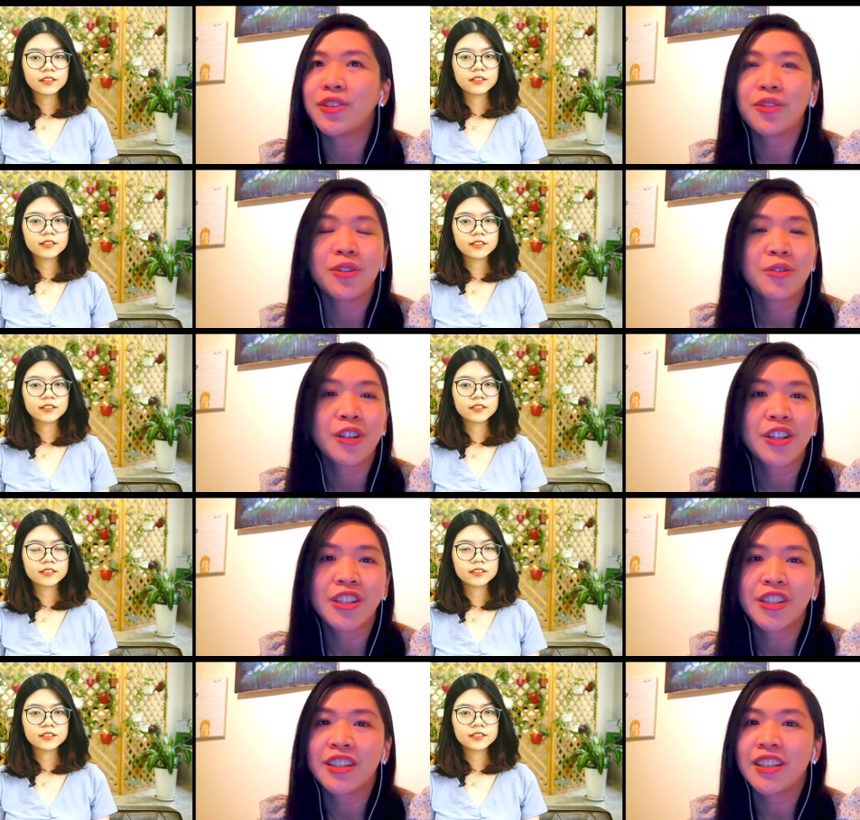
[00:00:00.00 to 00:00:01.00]
Speaker 1: your
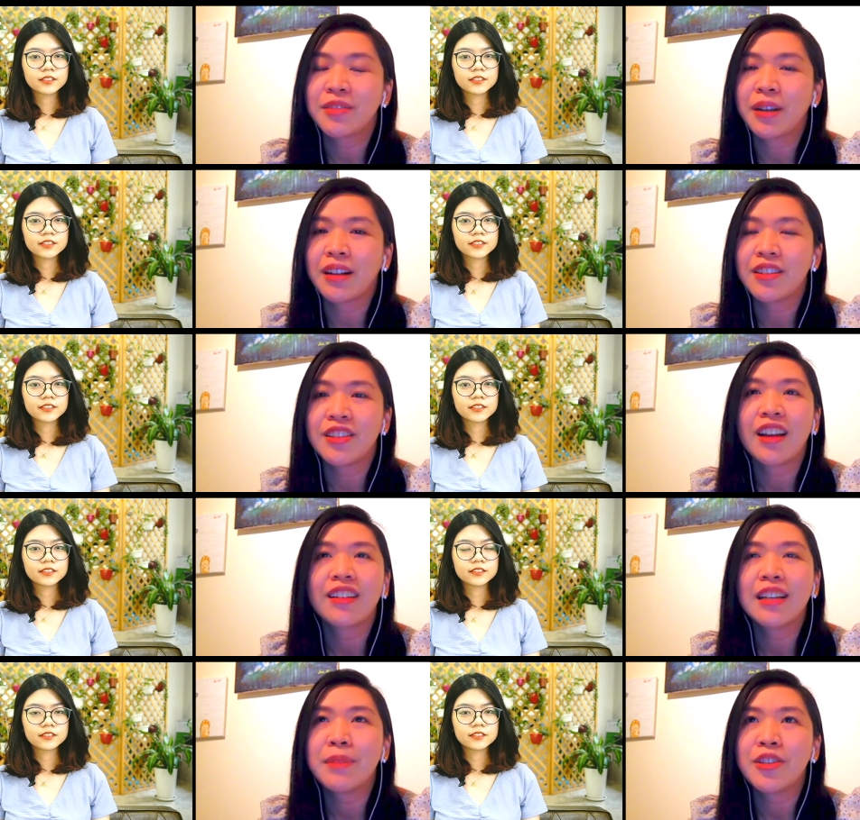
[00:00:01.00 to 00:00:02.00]
coworker as well. It's
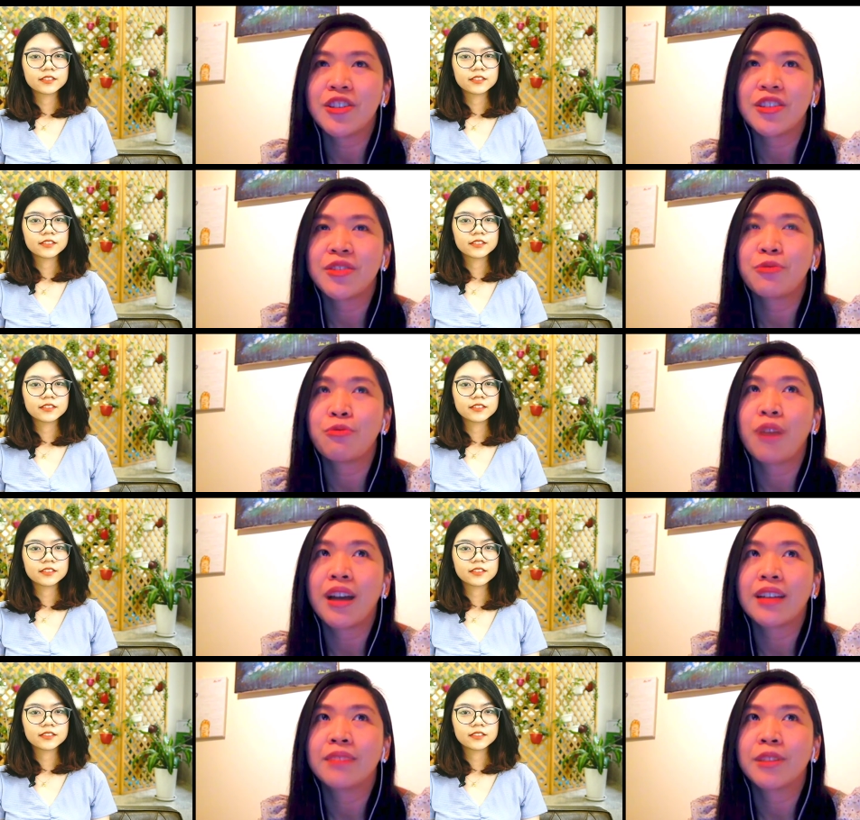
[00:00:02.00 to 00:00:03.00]
not limited just to
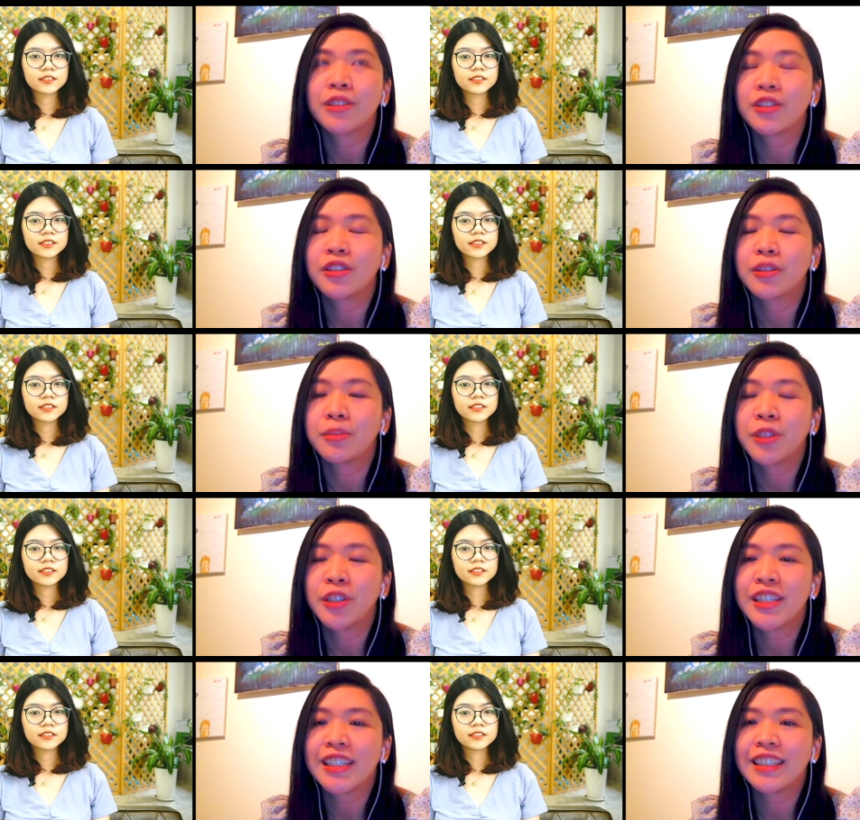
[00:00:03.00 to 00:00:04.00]
one particular
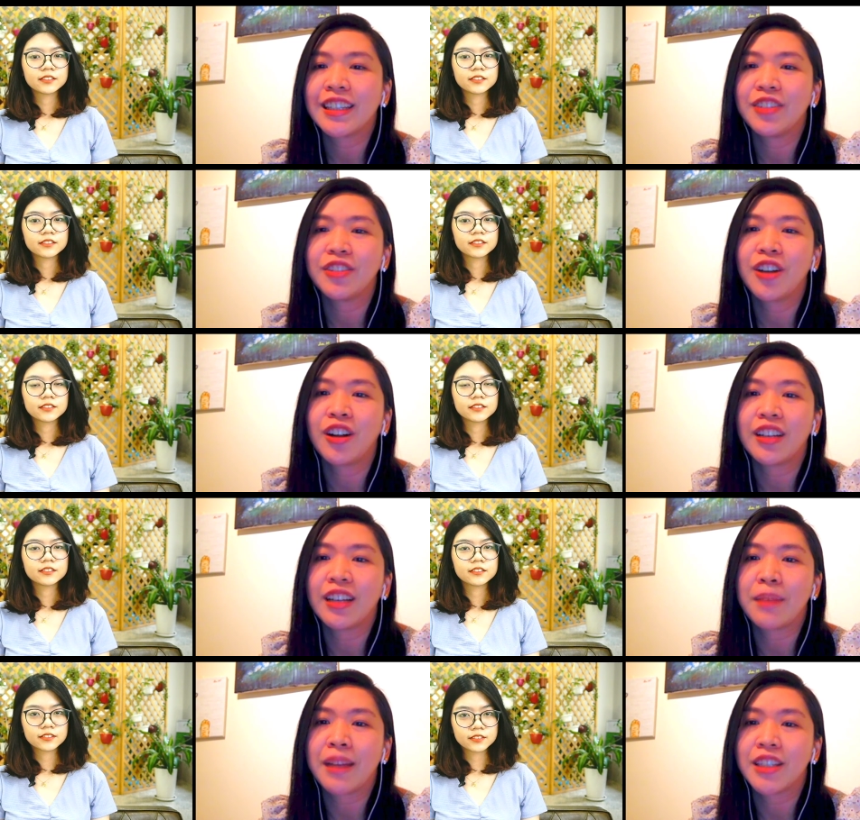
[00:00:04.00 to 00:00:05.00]
person that you're
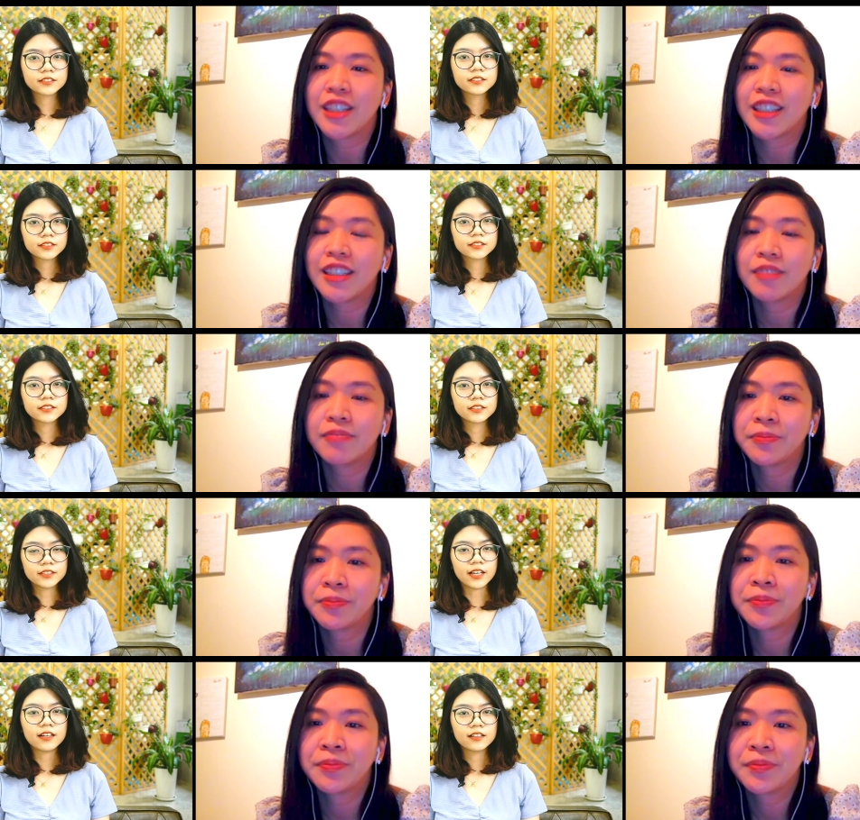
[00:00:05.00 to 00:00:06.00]
calling a mentor.
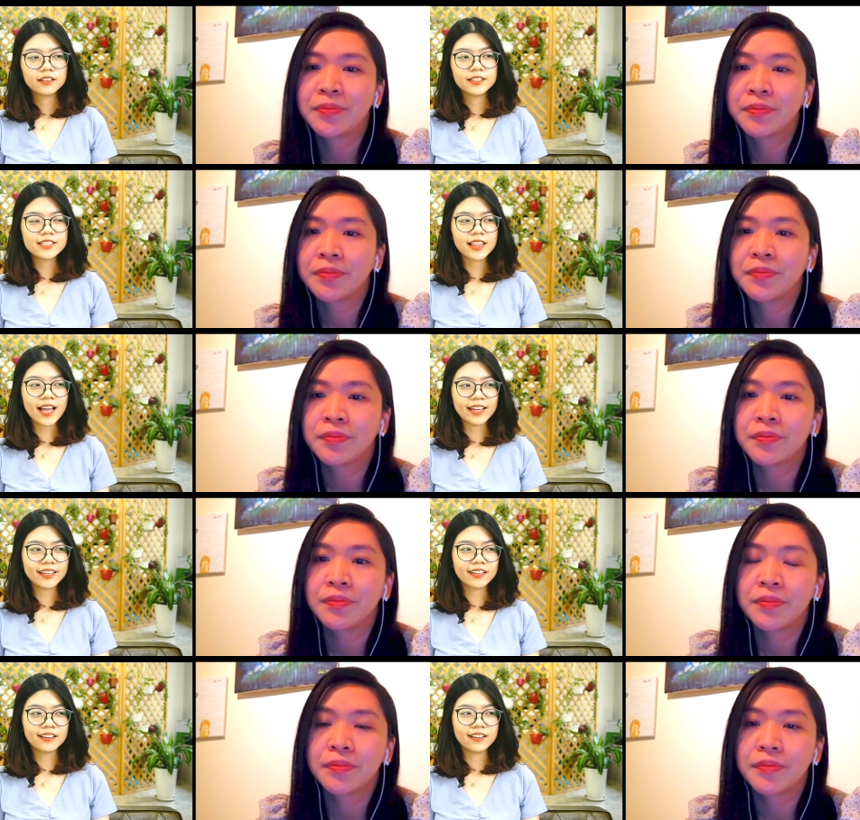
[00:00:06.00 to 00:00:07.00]
Speaker 2: Yeah, it's
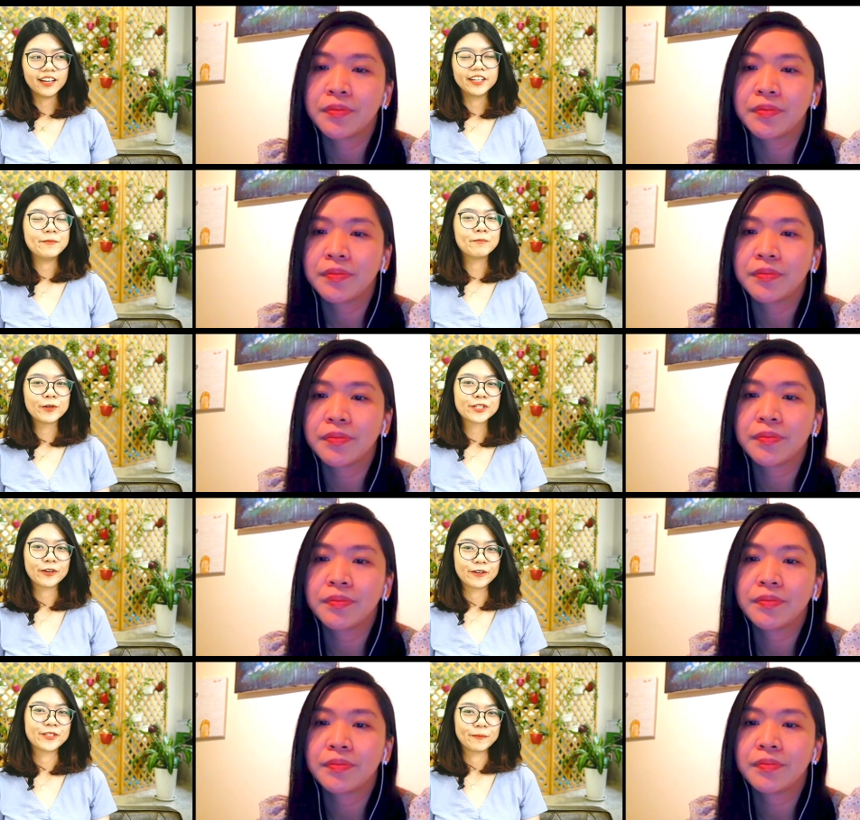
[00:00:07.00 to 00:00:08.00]
like uh, an
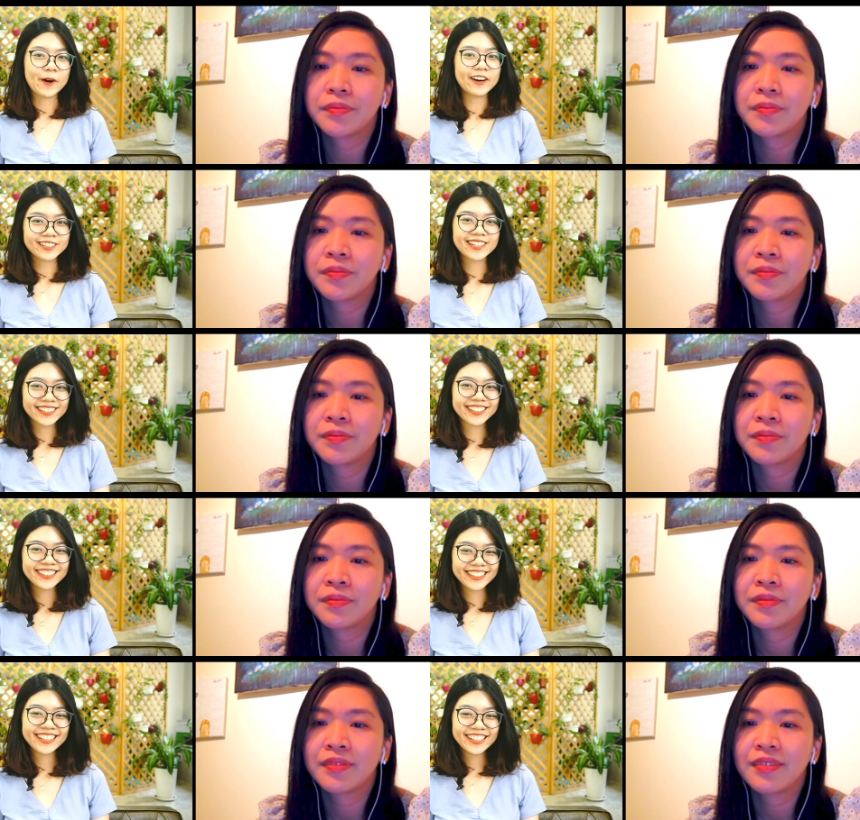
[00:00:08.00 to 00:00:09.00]
emotional support.
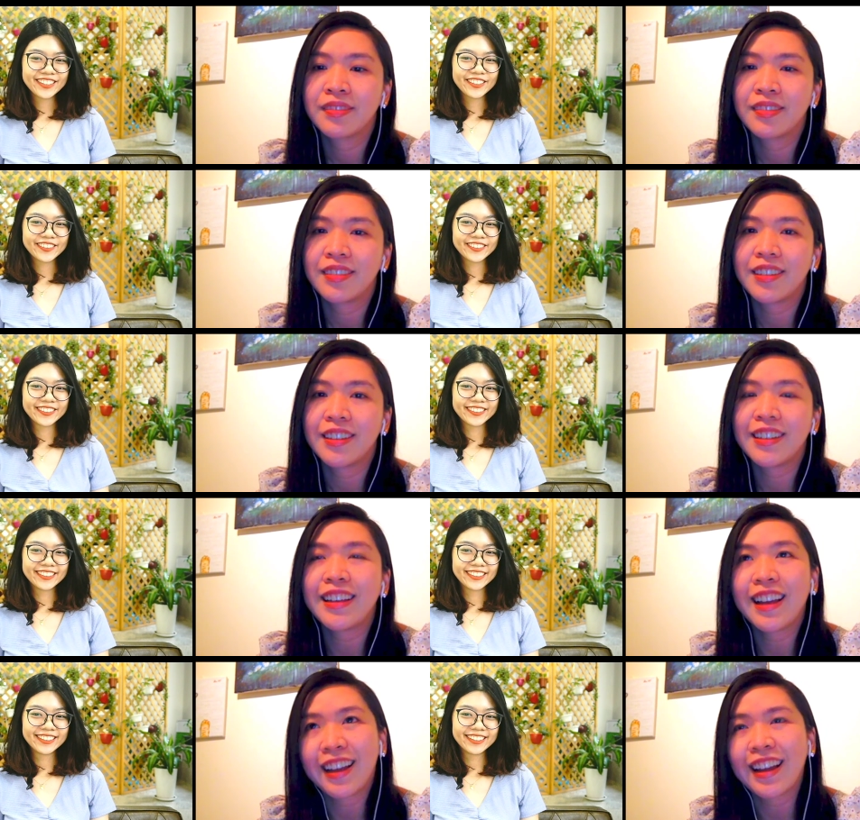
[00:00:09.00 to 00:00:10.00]

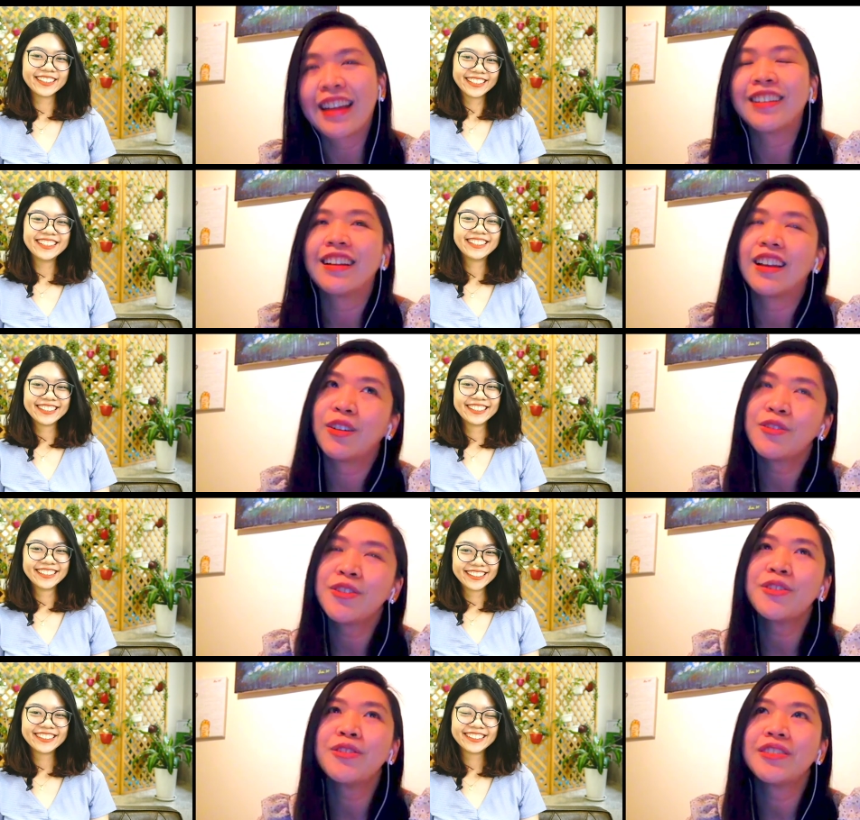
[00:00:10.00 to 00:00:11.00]
Speaker 1: Yeah, and, and
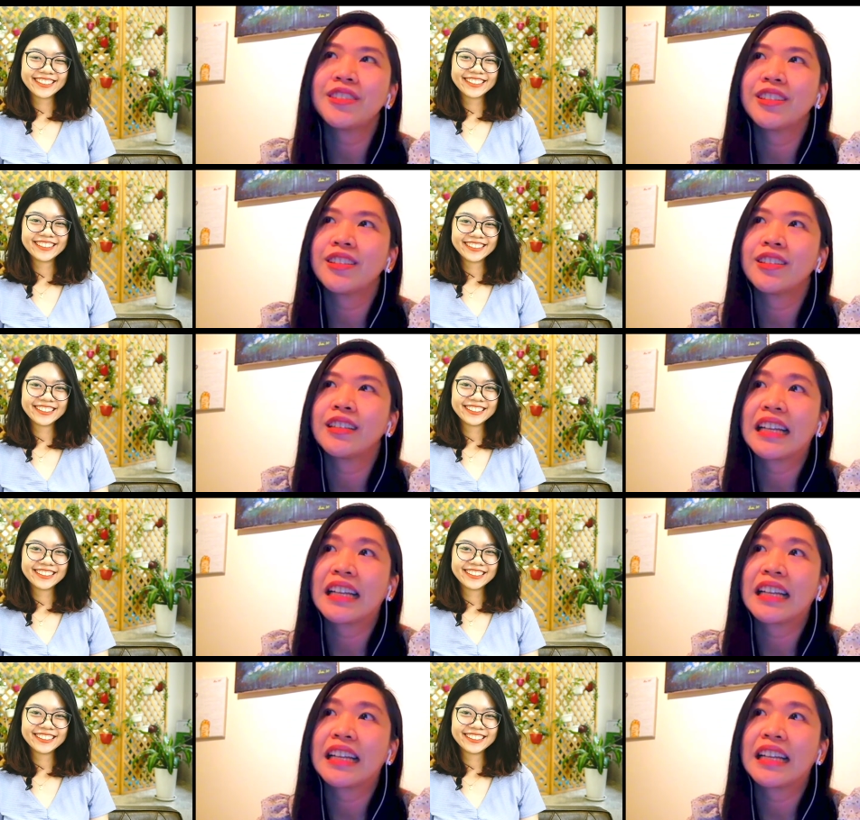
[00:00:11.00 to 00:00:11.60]
also the